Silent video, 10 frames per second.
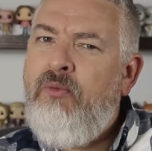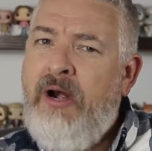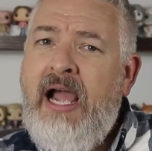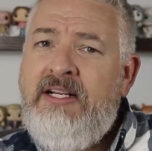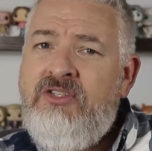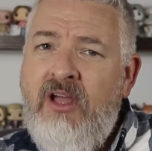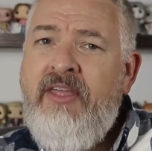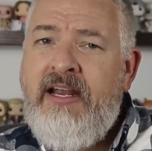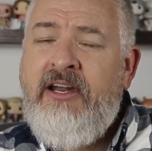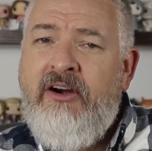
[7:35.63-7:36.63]
when I saw
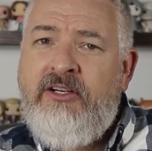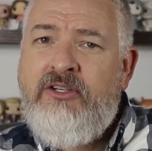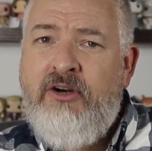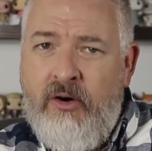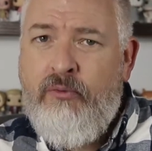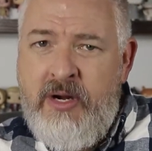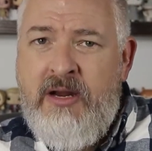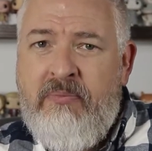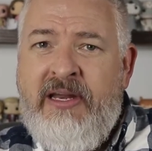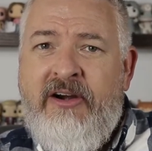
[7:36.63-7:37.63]
that character
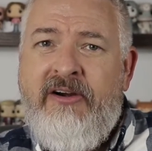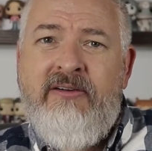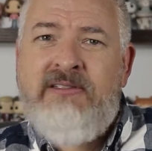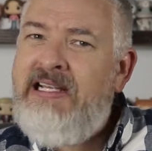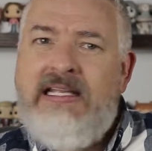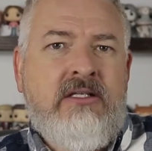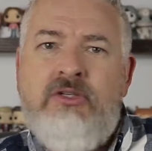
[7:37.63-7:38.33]
reappear, it was like,